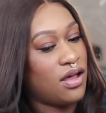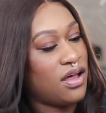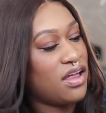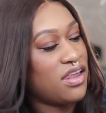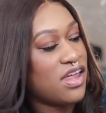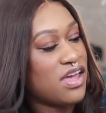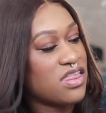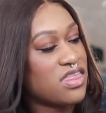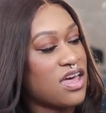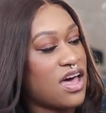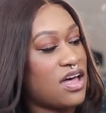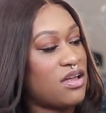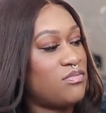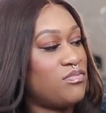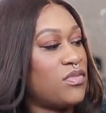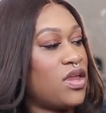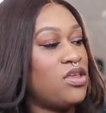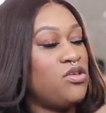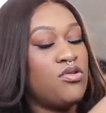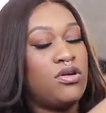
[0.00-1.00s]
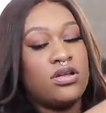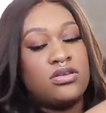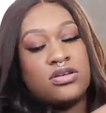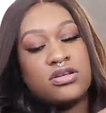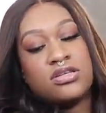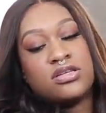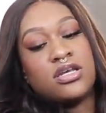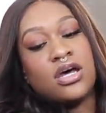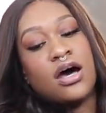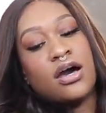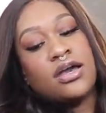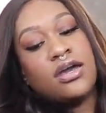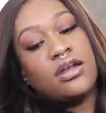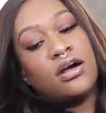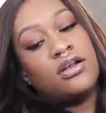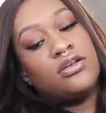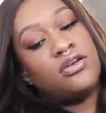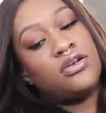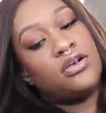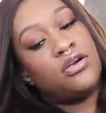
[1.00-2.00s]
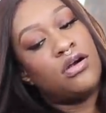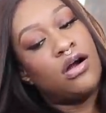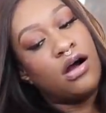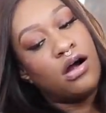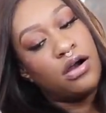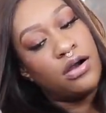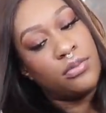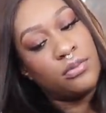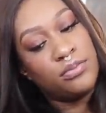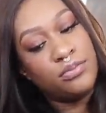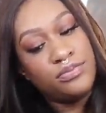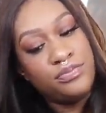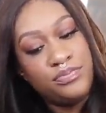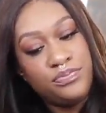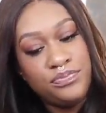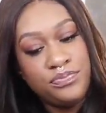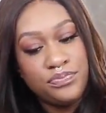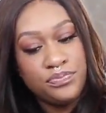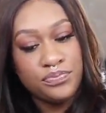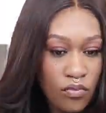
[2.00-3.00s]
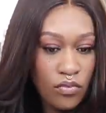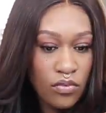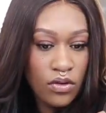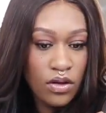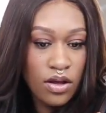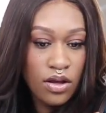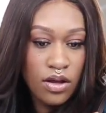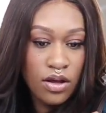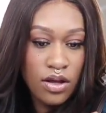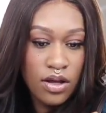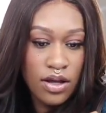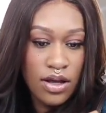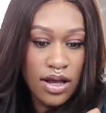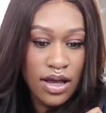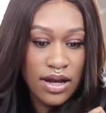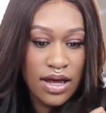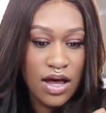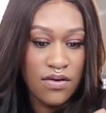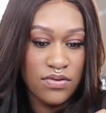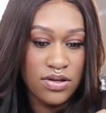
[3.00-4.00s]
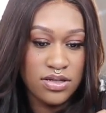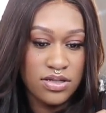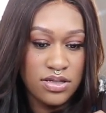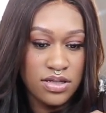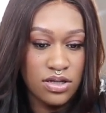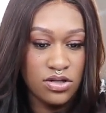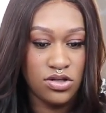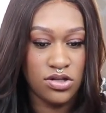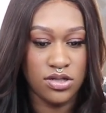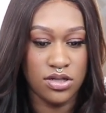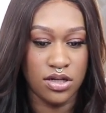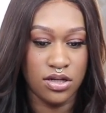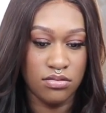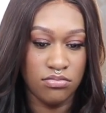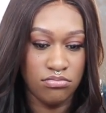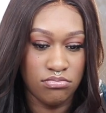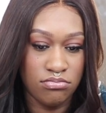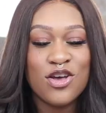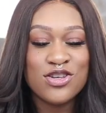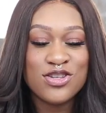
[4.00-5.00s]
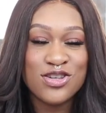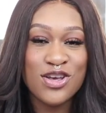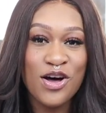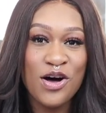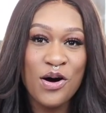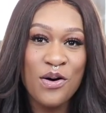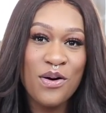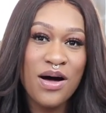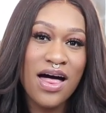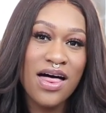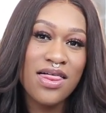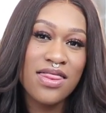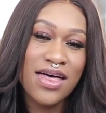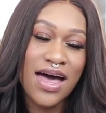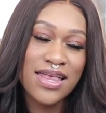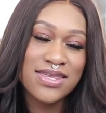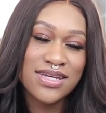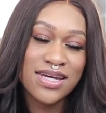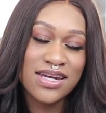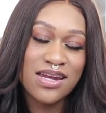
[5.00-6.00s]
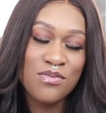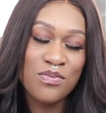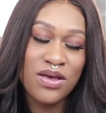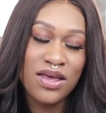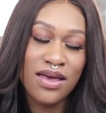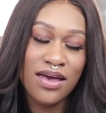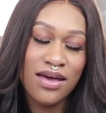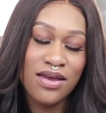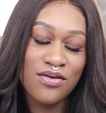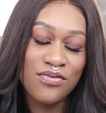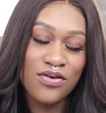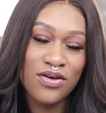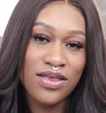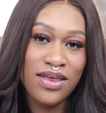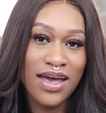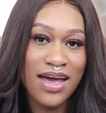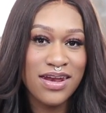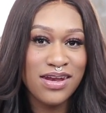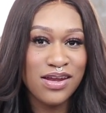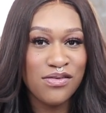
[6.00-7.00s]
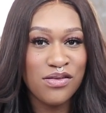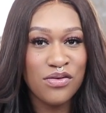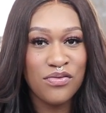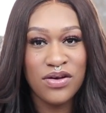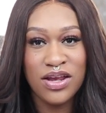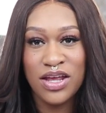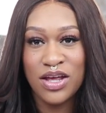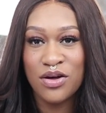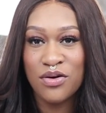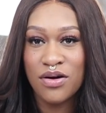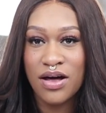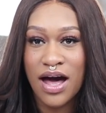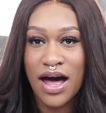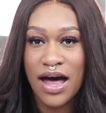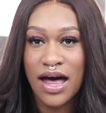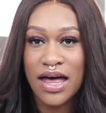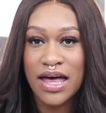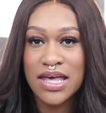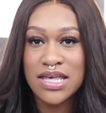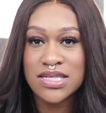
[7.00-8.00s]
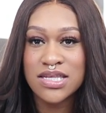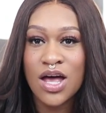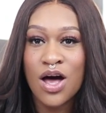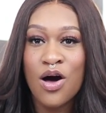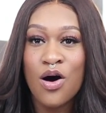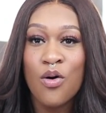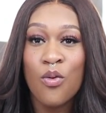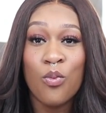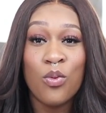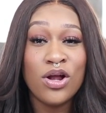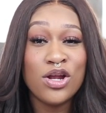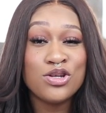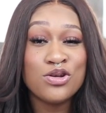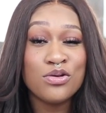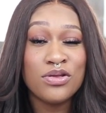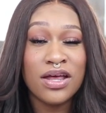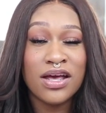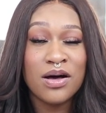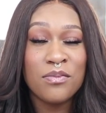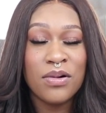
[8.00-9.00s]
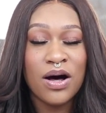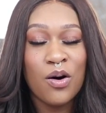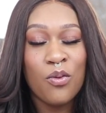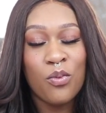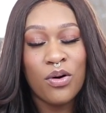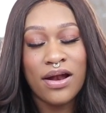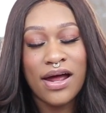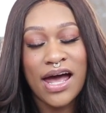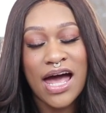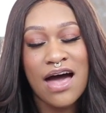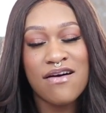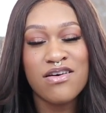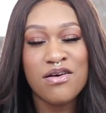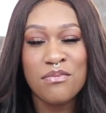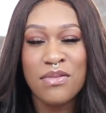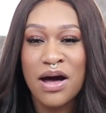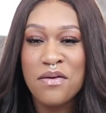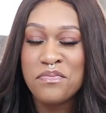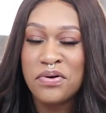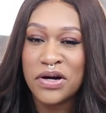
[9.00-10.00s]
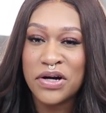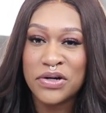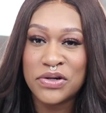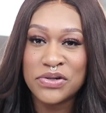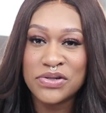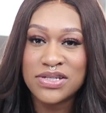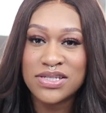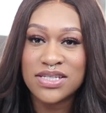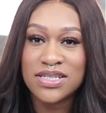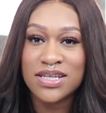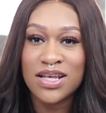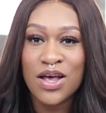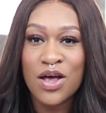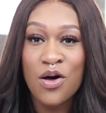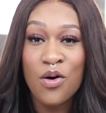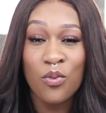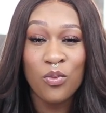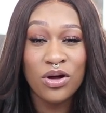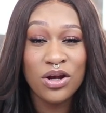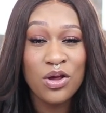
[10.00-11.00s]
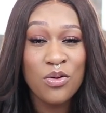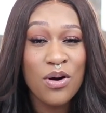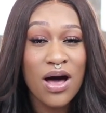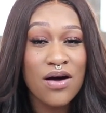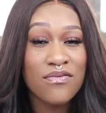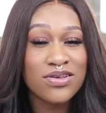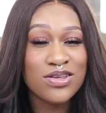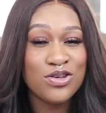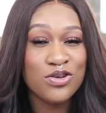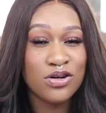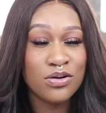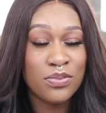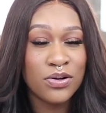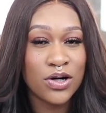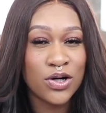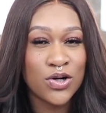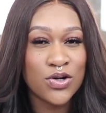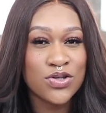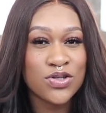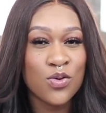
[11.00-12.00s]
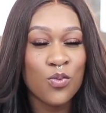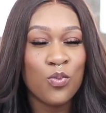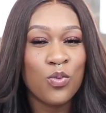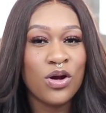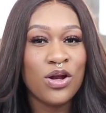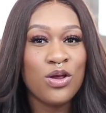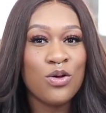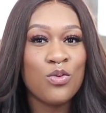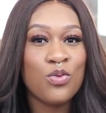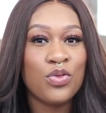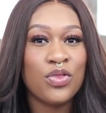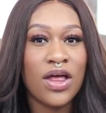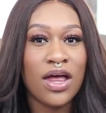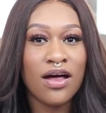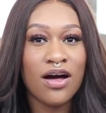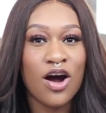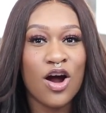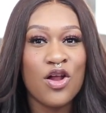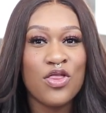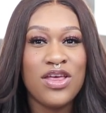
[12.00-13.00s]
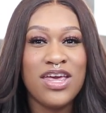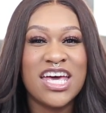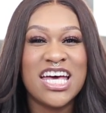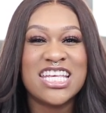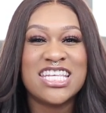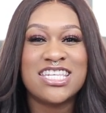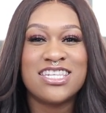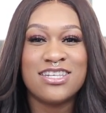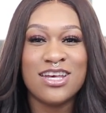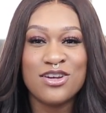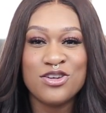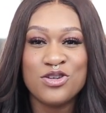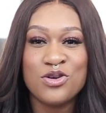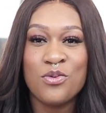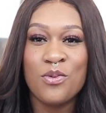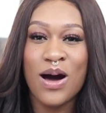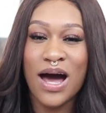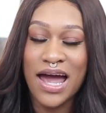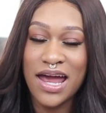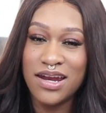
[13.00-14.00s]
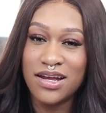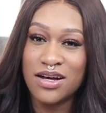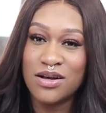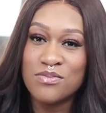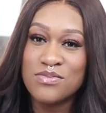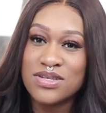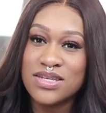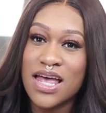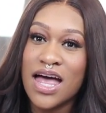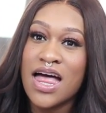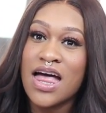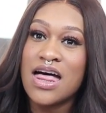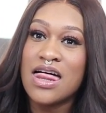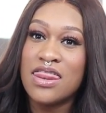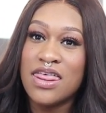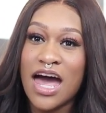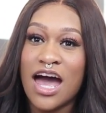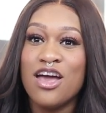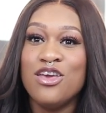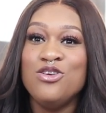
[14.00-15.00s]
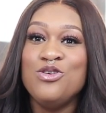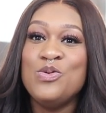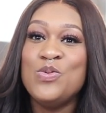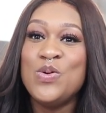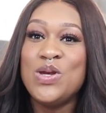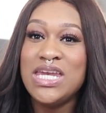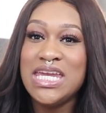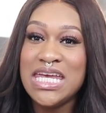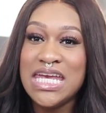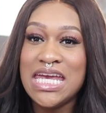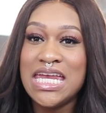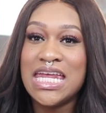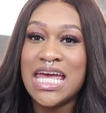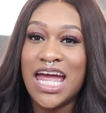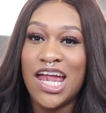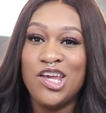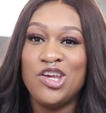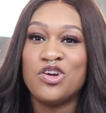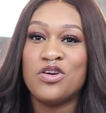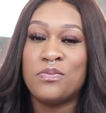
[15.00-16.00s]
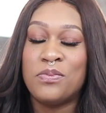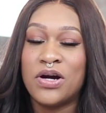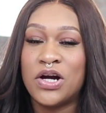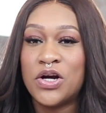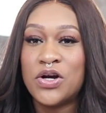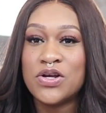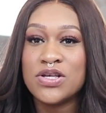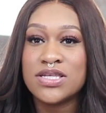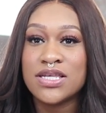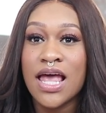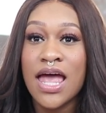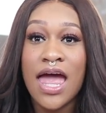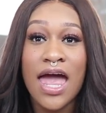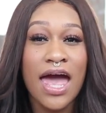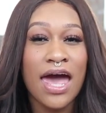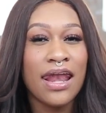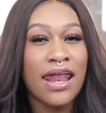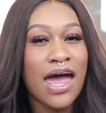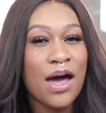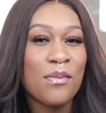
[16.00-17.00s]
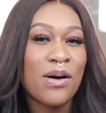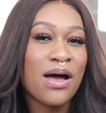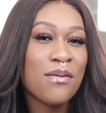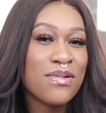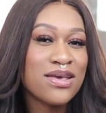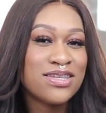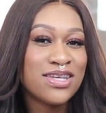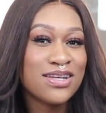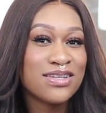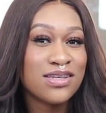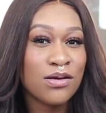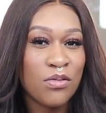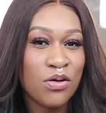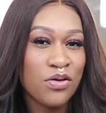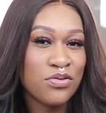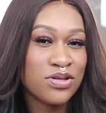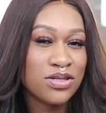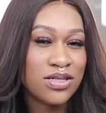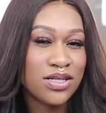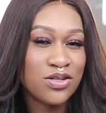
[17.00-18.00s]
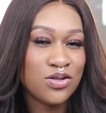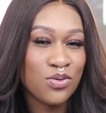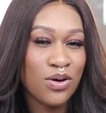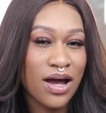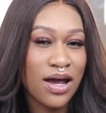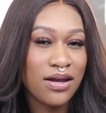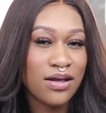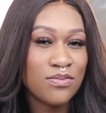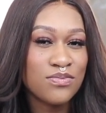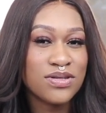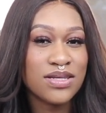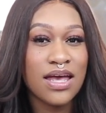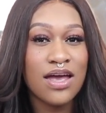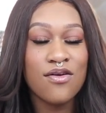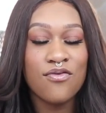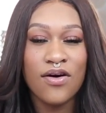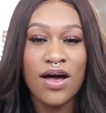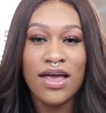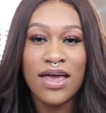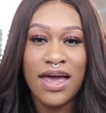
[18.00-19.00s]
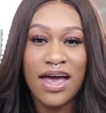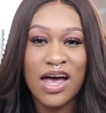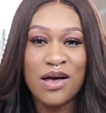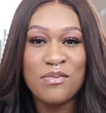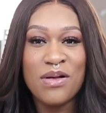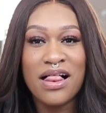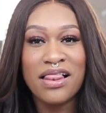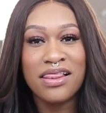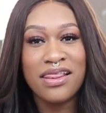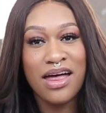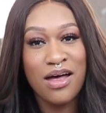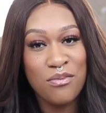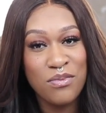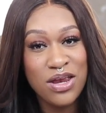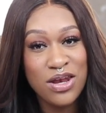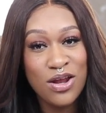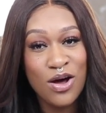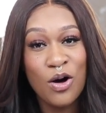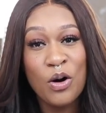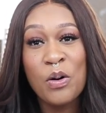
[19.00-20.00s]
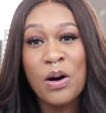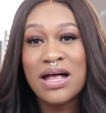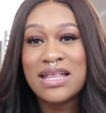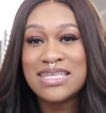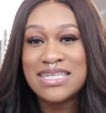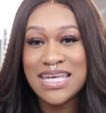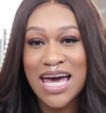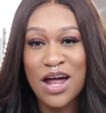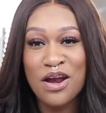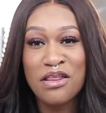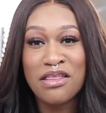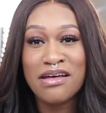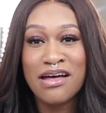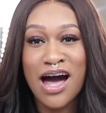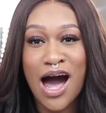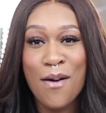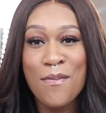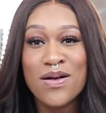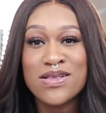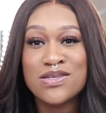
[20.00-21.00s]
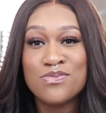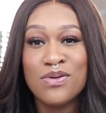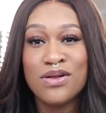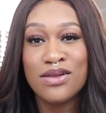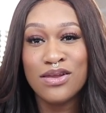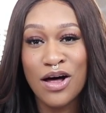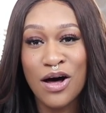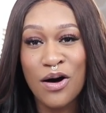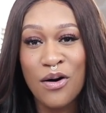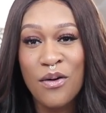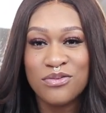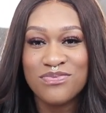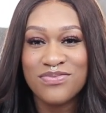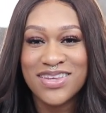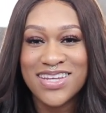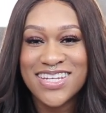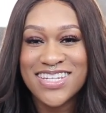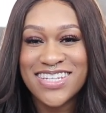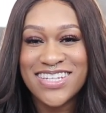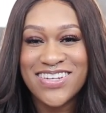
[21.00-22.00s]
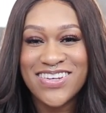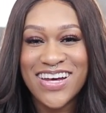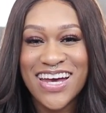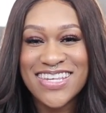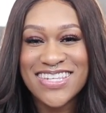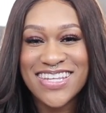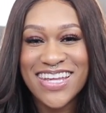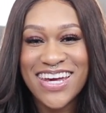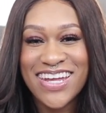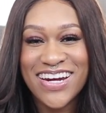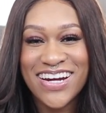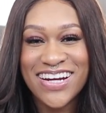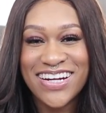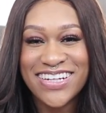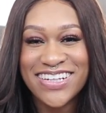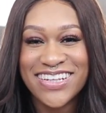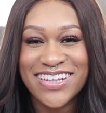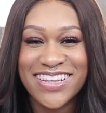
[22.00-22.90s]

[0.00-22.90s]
I like that. And you can just tuck it under your arm and have it cinched in. So that's gonna be it for the end of the video, guys. What did you think about what I have in my purse? What do you have in your purse? What do you think are the essential items that you need in your purse? And am I missing some of those essential items? If I am, let me know down in the comments below. See you guys later.